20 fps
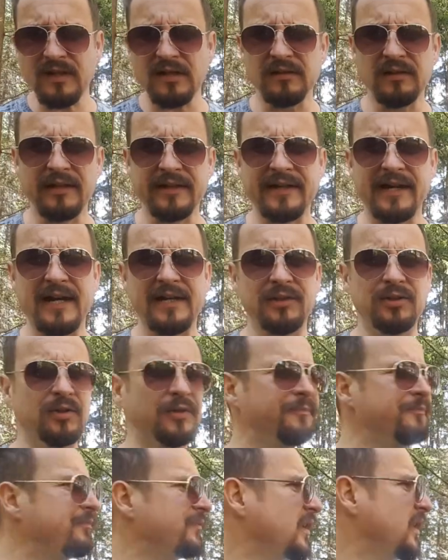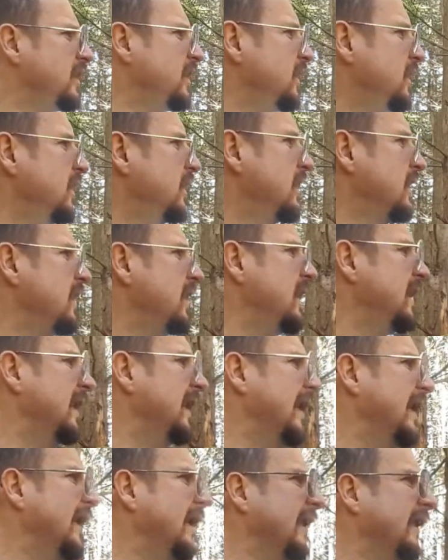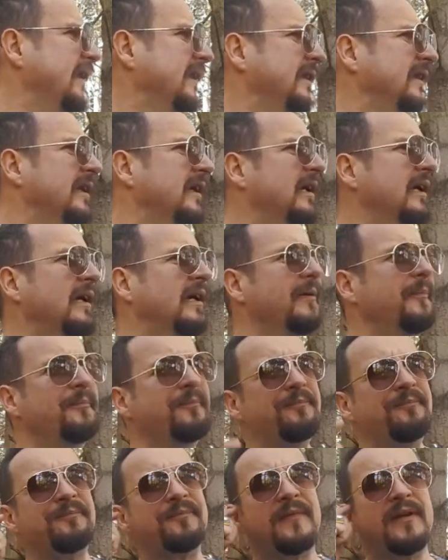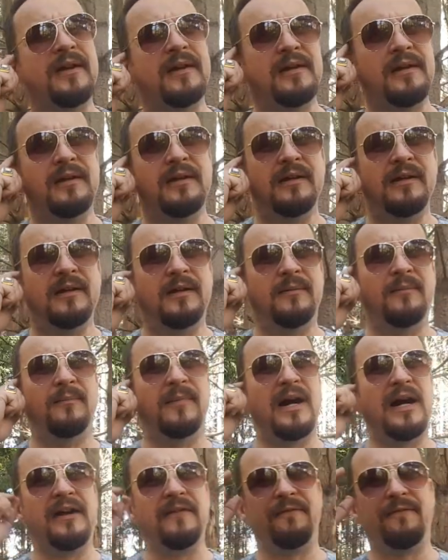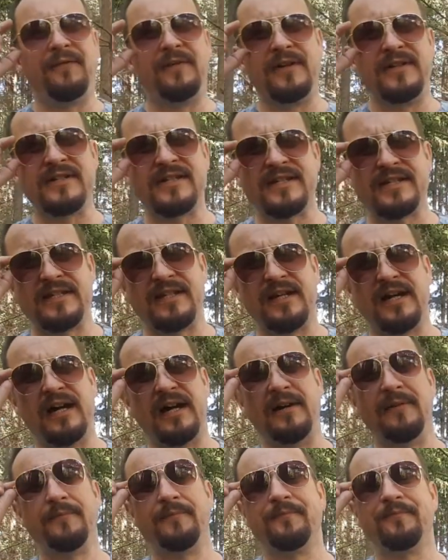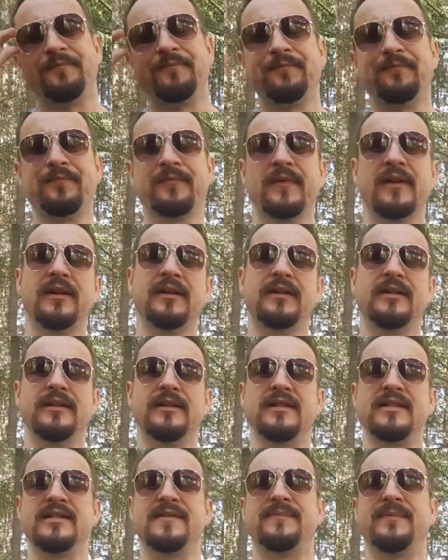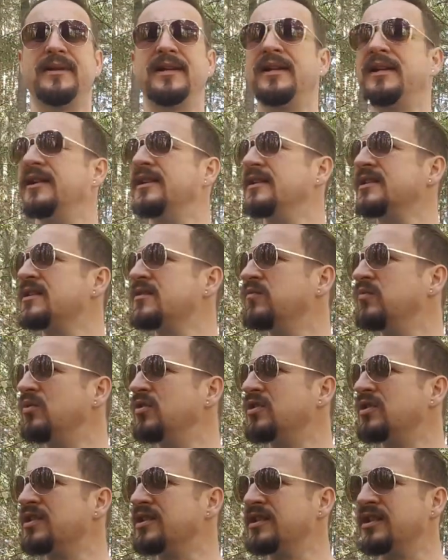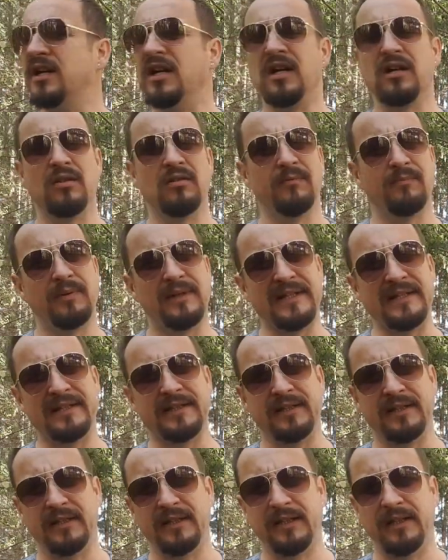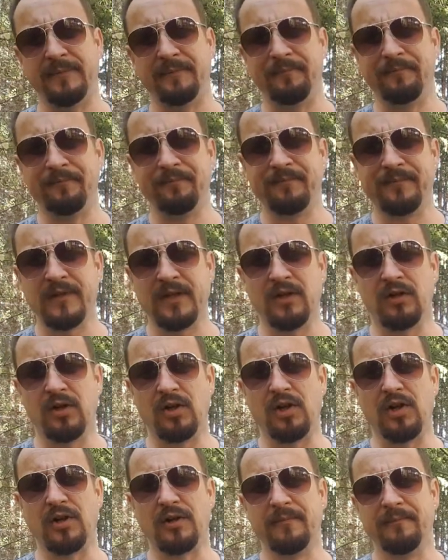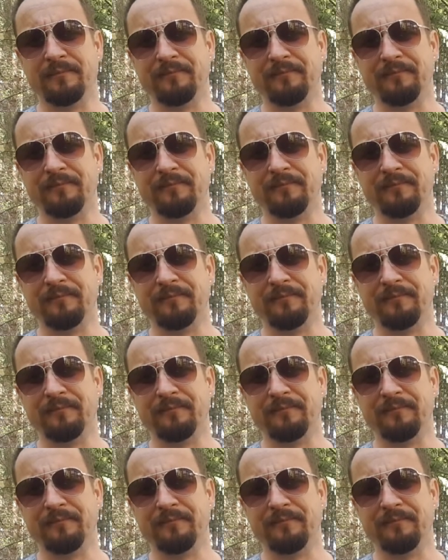like I do and uh, my first uh, experience was uh, complete uh, horror